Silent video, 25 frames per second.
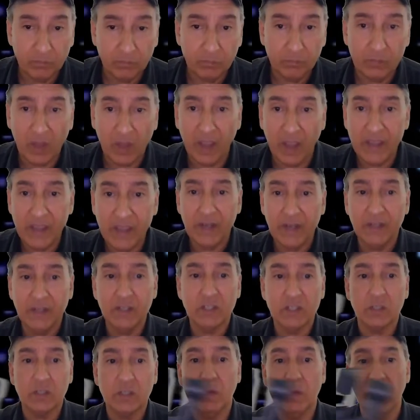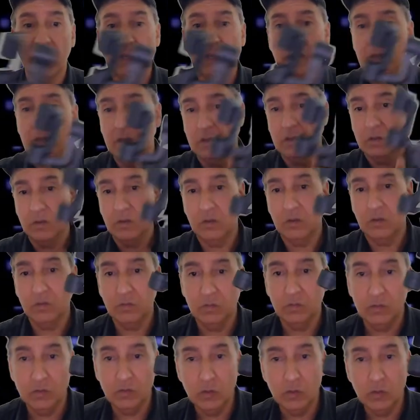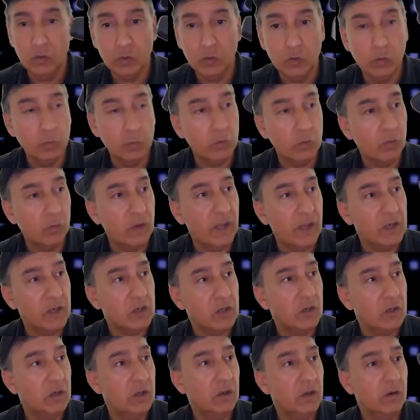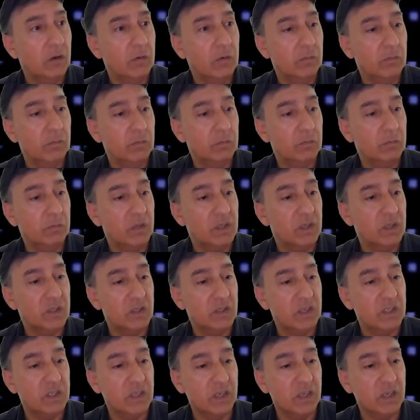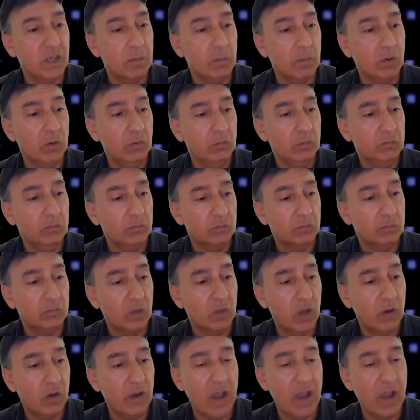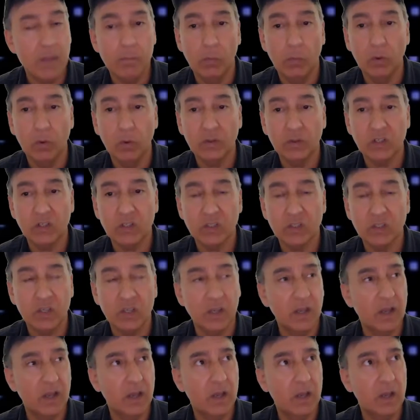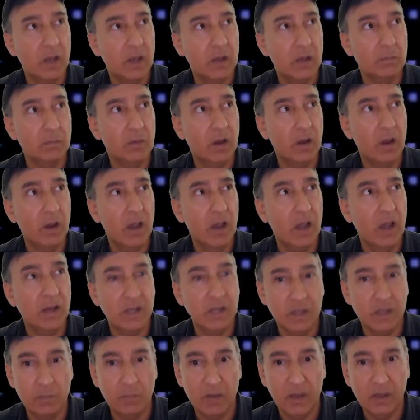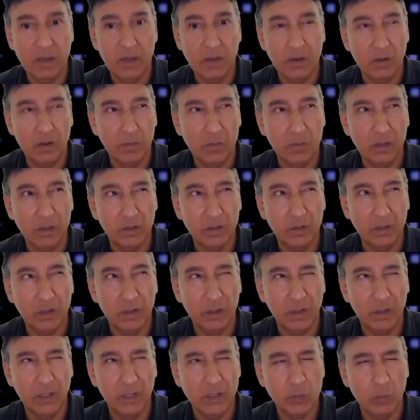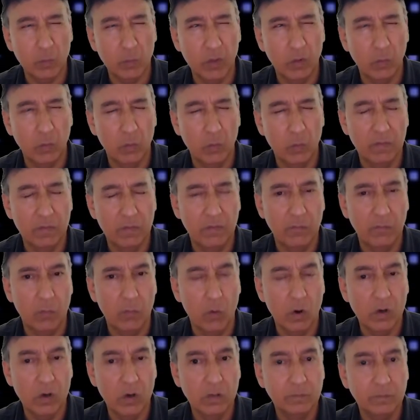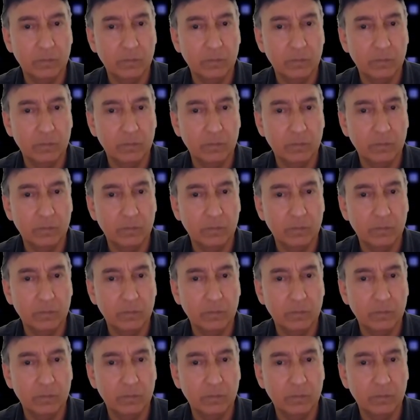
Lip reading: I added this to my YouTube creation here. This is a gimbal. I bought this at eBay last week or the week before.